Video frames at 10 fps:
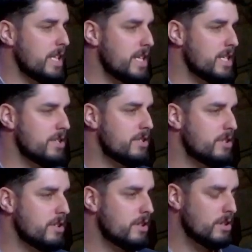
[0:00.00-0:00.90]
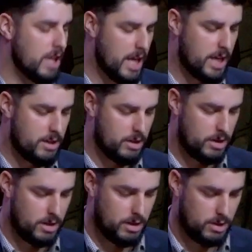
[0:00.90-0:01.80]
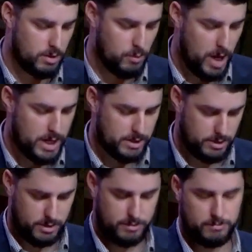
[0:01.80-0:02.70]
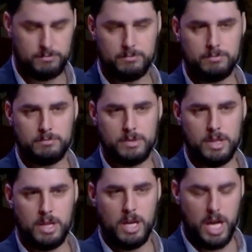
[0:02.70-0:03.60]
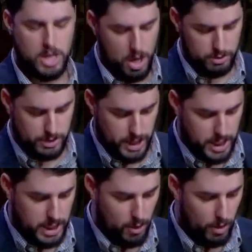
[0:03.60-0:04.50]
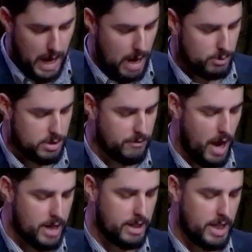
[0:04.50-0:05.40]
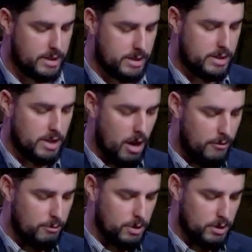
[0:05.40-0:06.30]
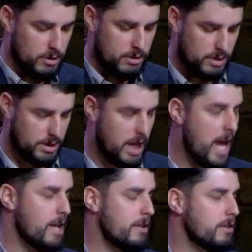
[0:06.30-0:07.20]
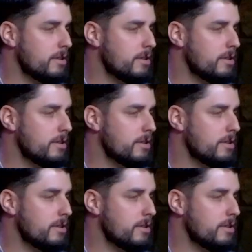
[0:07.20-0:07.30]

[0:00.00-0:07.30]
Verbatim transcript: is laid waste, and no city or house divided against itself will stand.